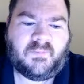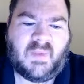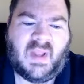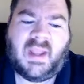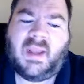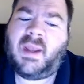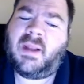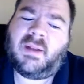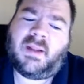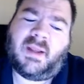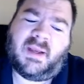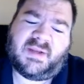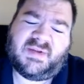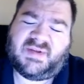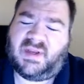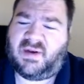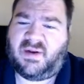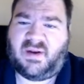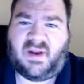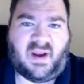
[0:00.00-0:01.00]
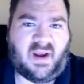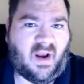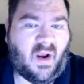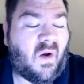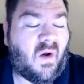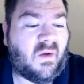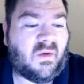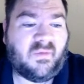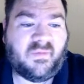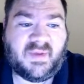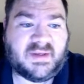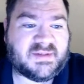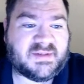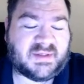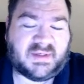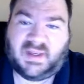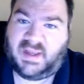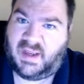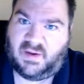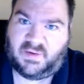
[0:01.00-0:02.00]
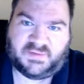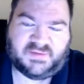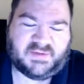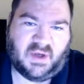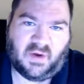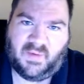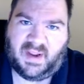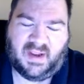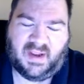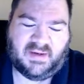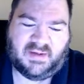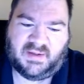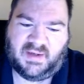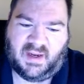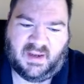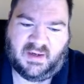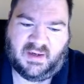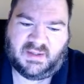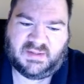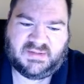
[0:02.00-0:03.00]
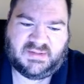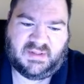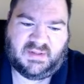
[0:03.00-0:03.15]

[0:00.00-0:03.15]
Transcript: And like I said, all of these accounts go hand in hand.